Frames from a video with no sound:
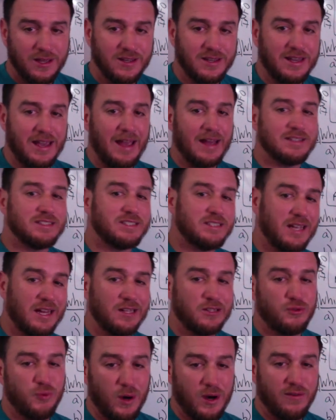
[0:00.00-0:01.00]
You can't
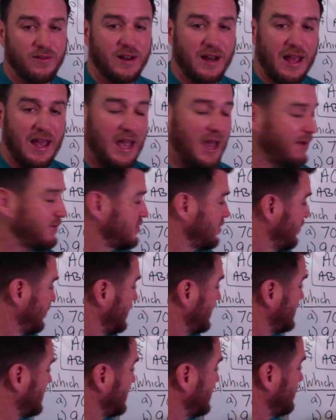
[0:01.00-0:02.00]
set twelve and a half, so
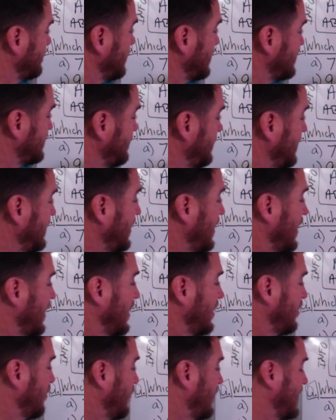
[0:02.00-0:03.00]
this is, must be
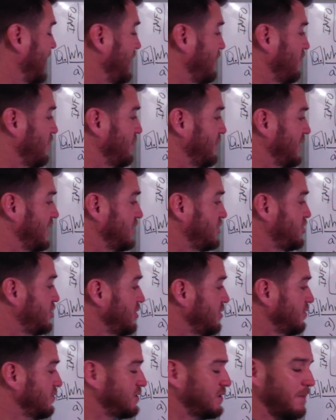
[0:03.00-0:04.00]
the one they want me to
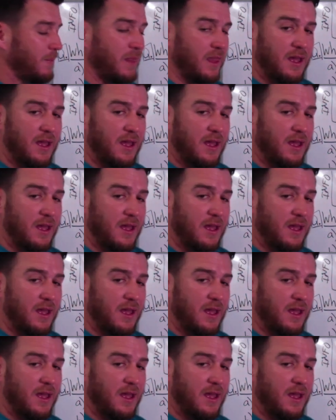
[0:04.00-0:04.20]
choose.